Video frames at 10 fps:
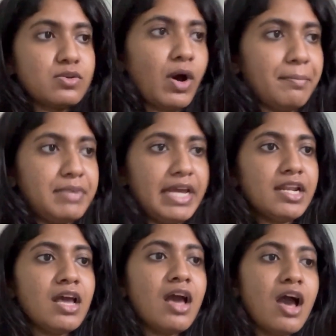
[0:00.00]
Update:
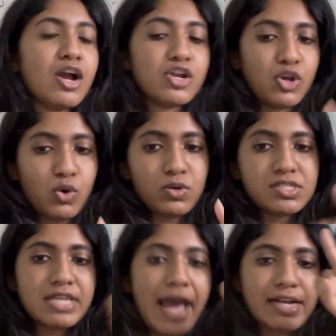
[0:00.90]
clothes,
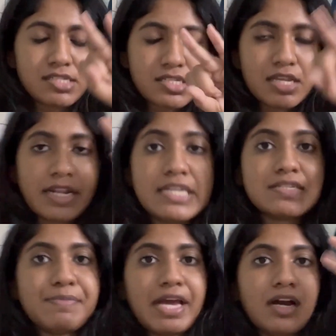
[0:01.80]
accessories,
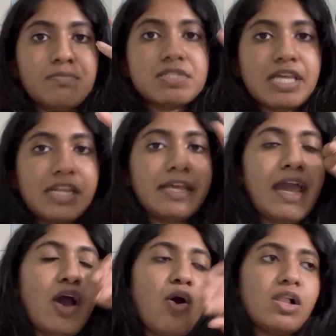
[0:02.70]
makeup,
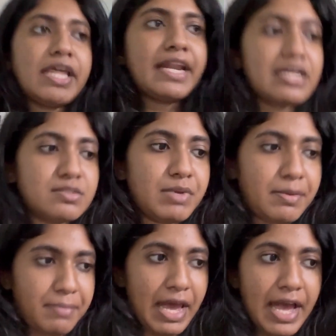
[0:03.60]
skincare, all that has been
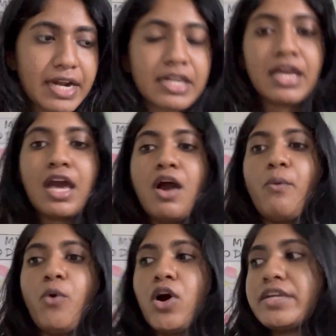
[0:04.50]
packed.
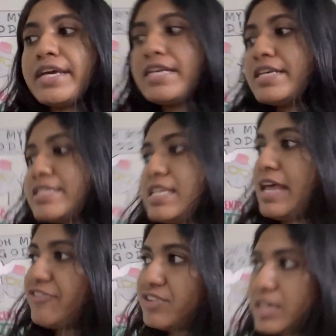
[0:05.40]
What is
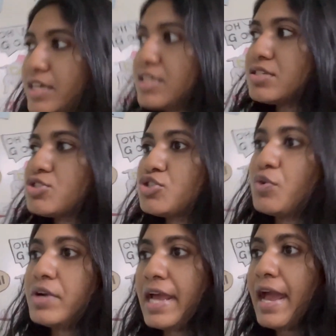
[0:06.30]
left is to
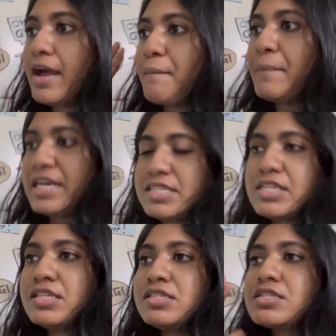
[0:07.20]
take
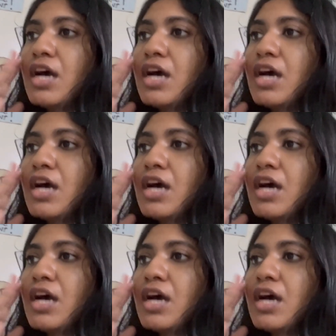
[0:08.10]
medicines,